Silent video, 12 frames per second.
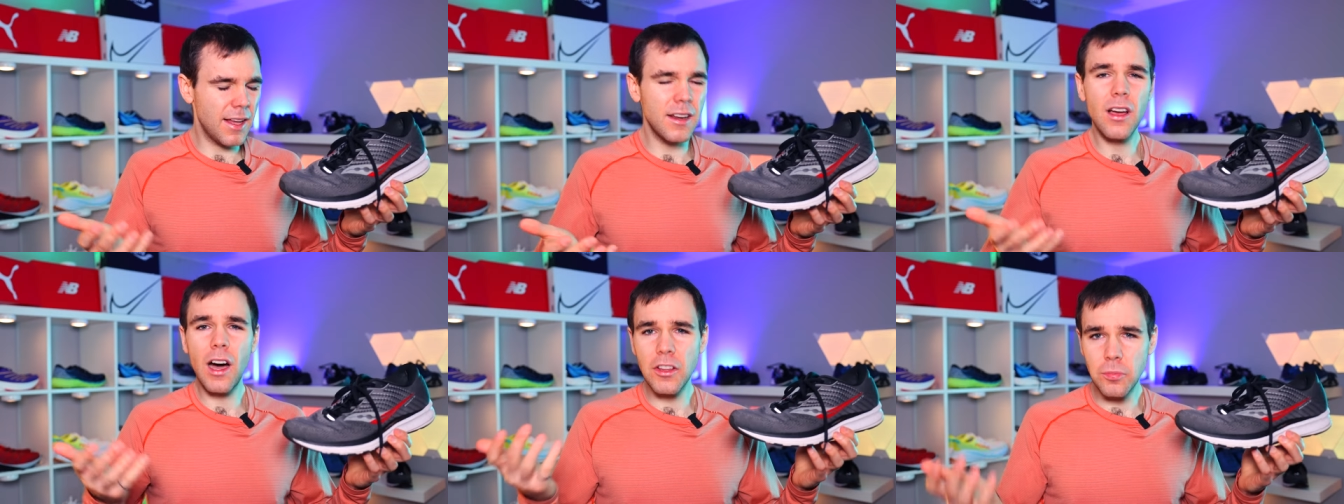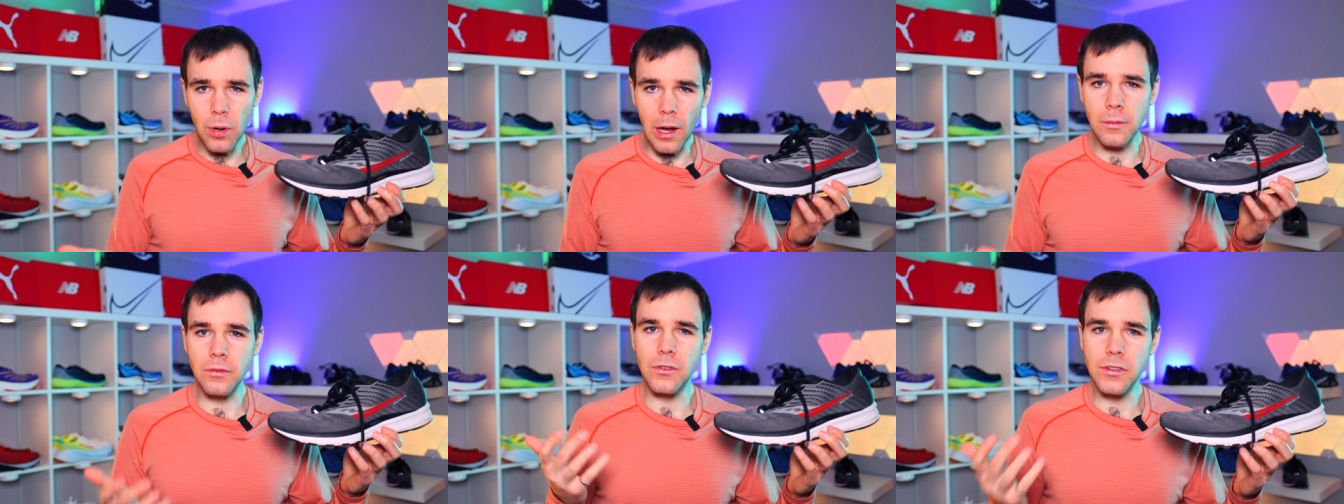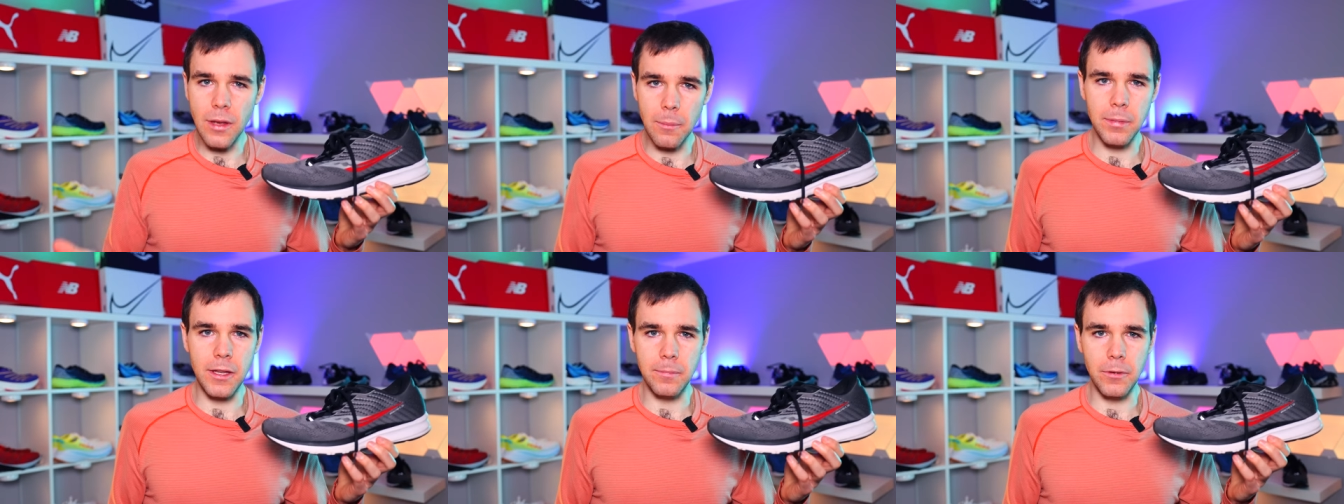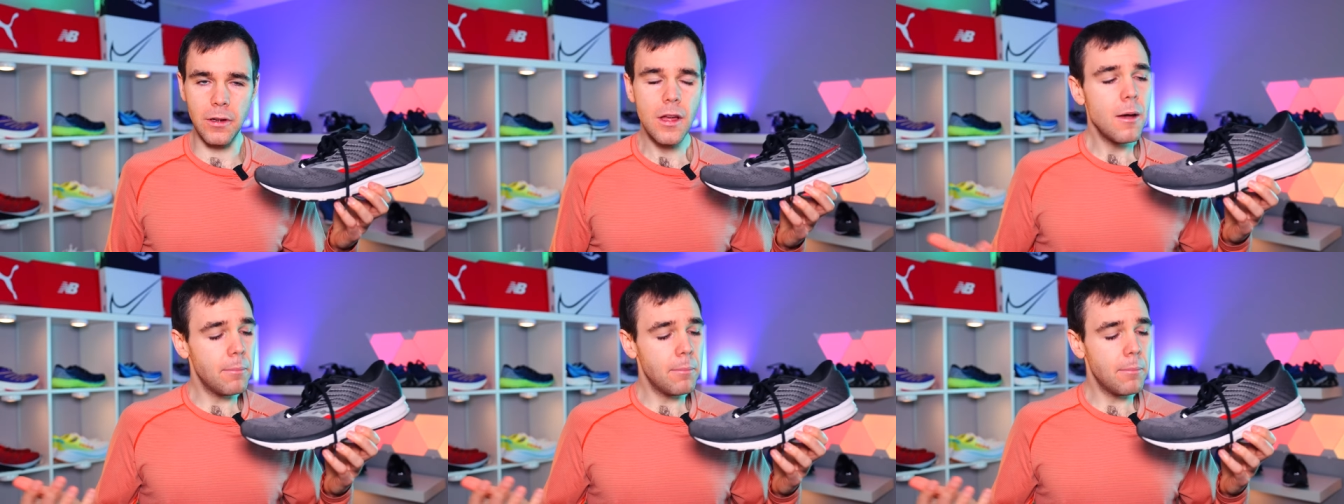it can cause problems for some people.